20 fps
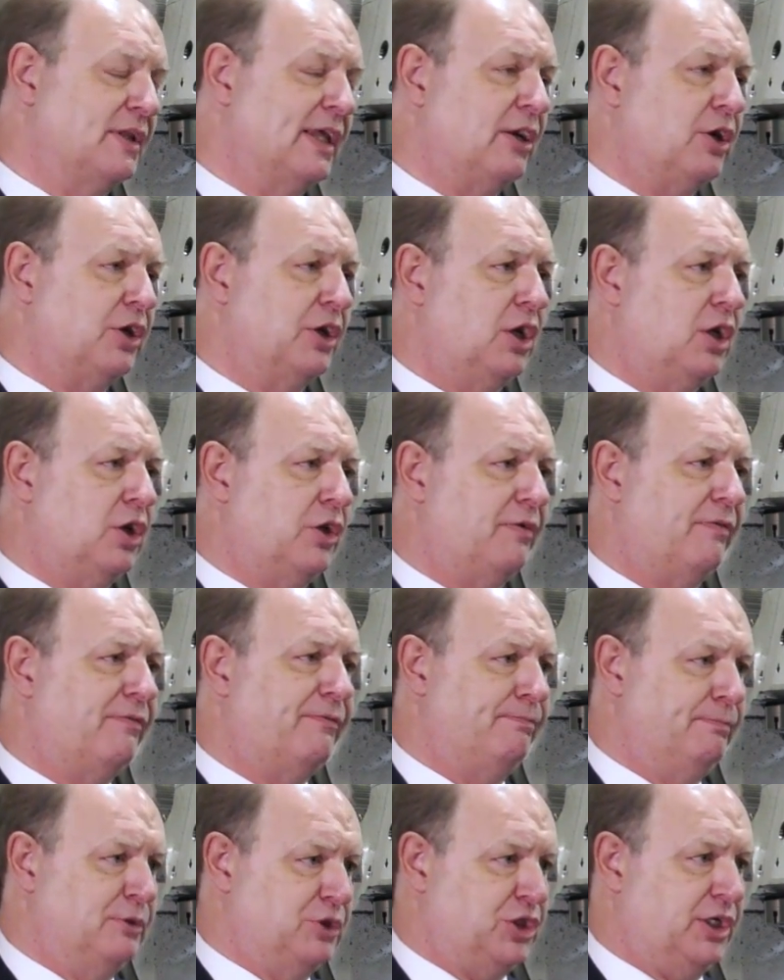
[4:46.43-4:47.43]
They've got a lot
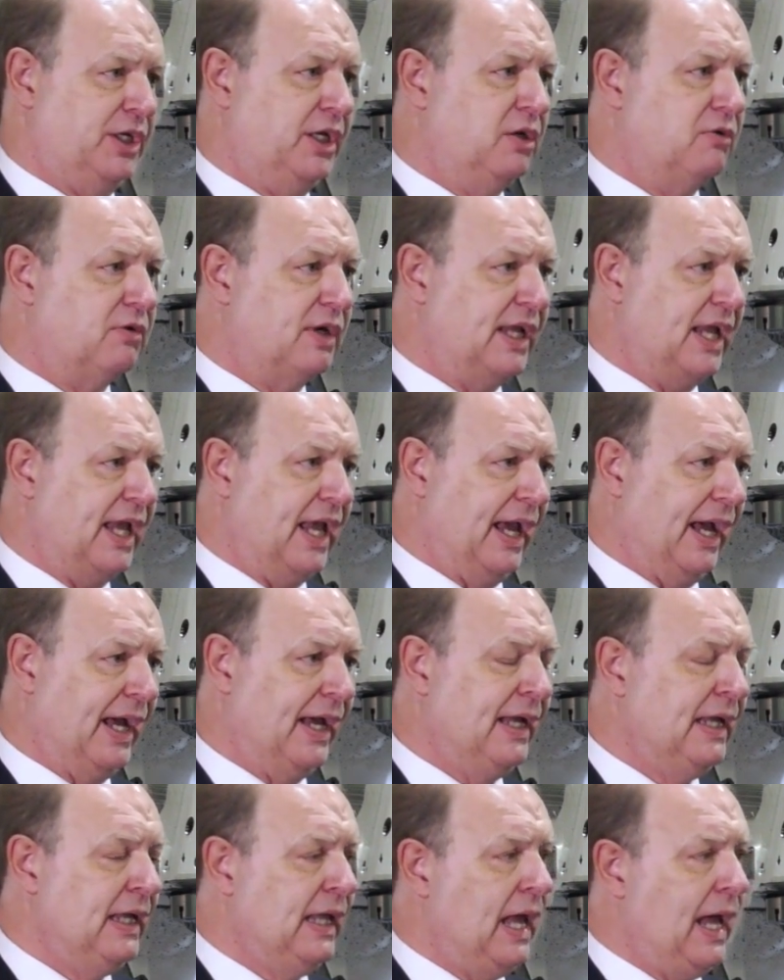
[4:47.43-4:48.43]
of machinery
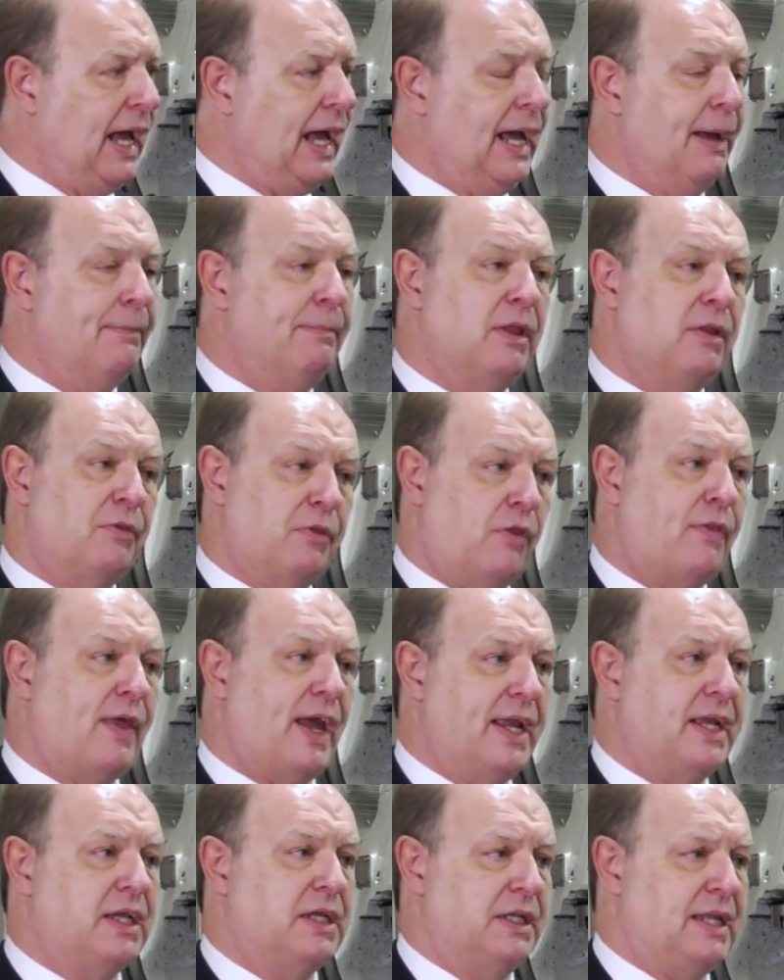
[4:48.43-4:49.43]
here um, that
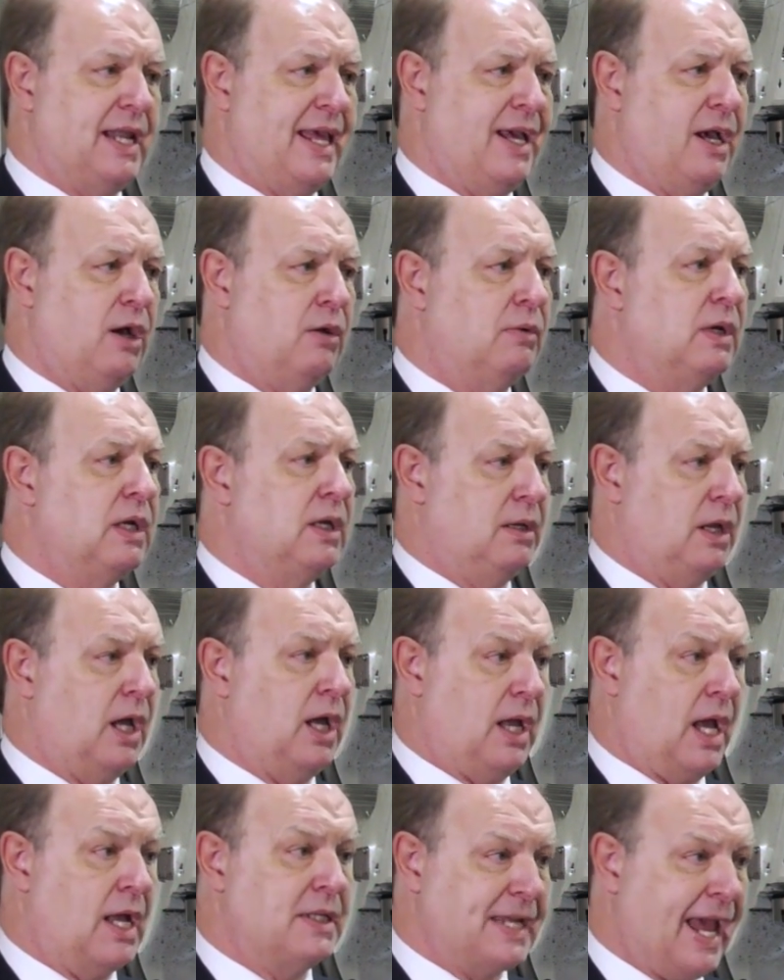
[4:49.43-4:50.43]
they can now
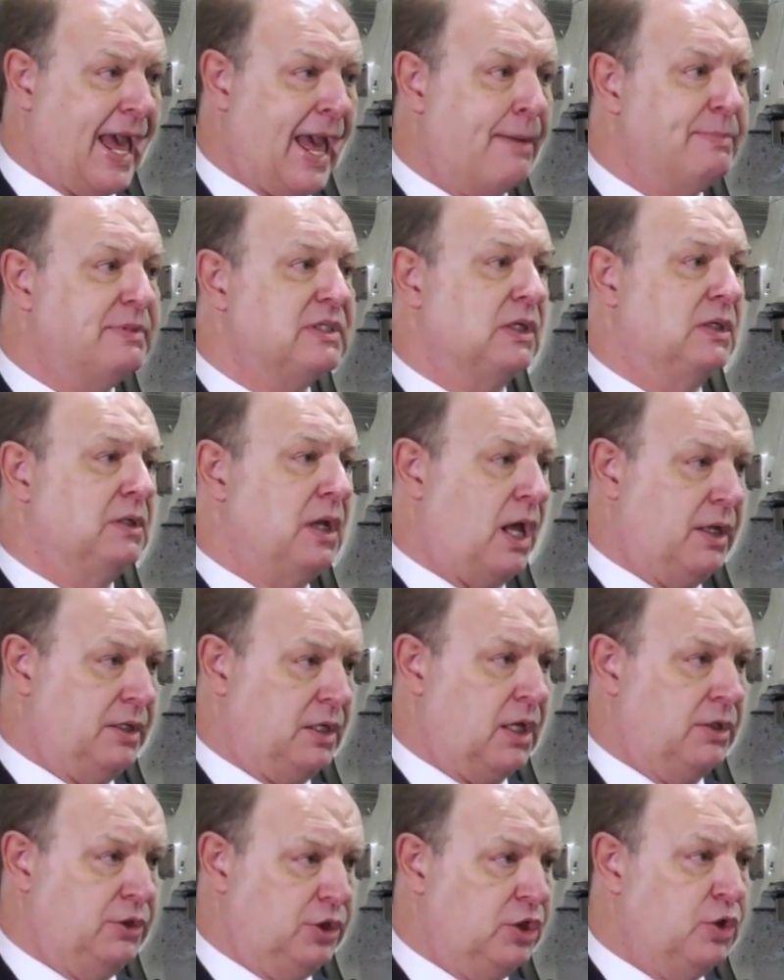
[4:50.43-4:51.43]
uh, adapt and, and,
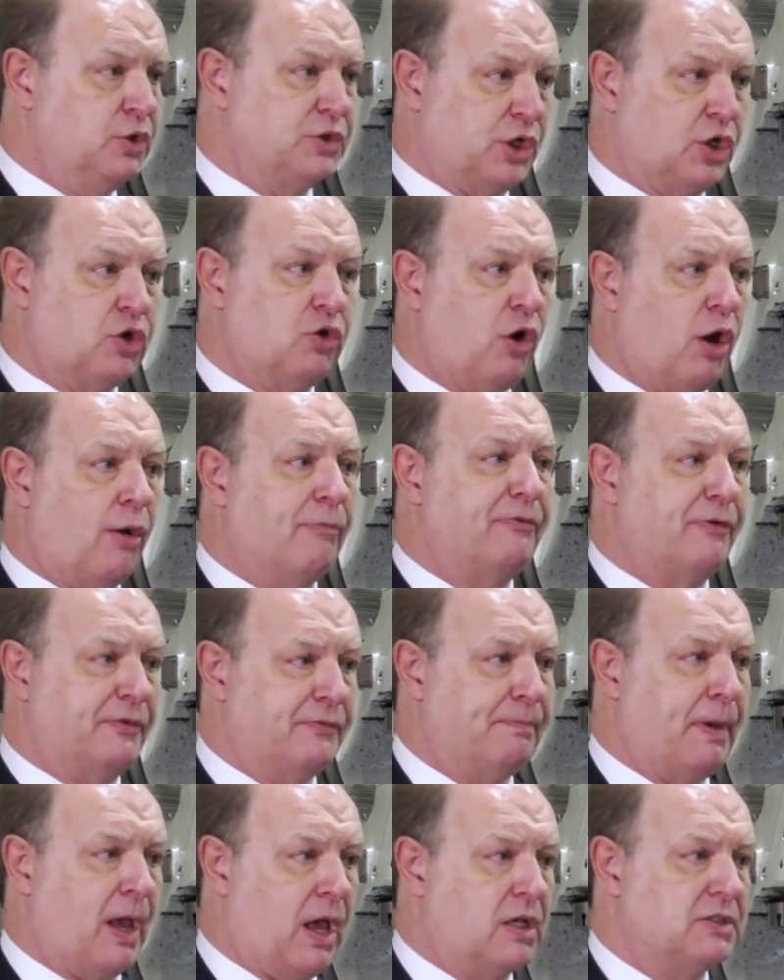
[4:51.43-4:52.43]
and, use abroad for
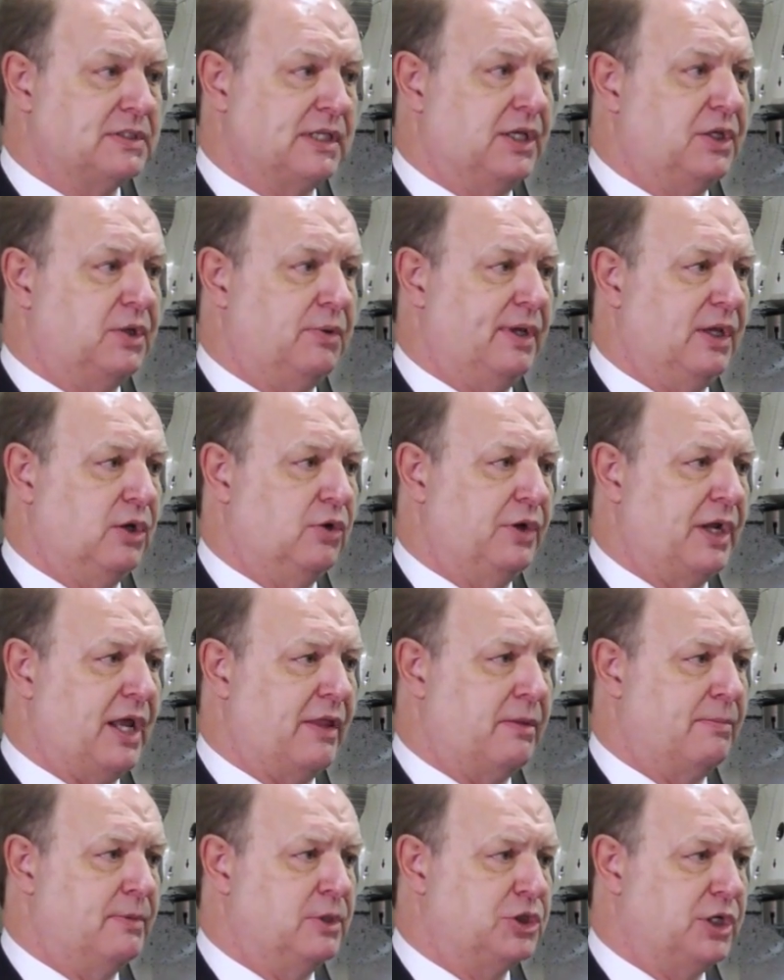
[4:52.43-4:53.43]
parts they're doing on
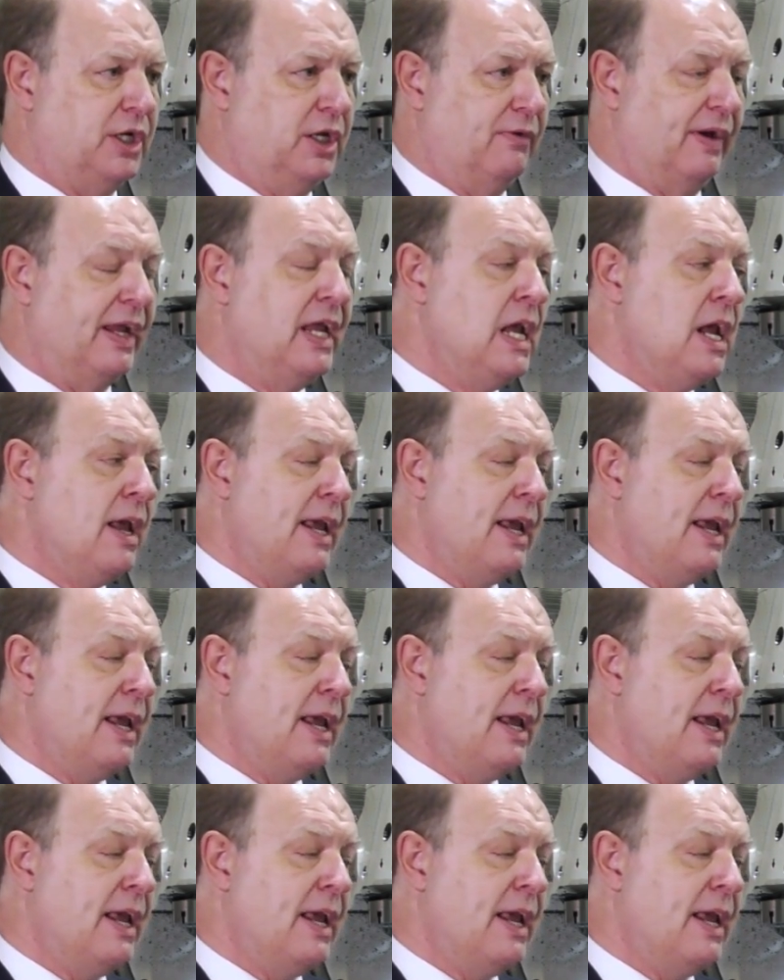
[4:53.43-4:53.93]
other machinery.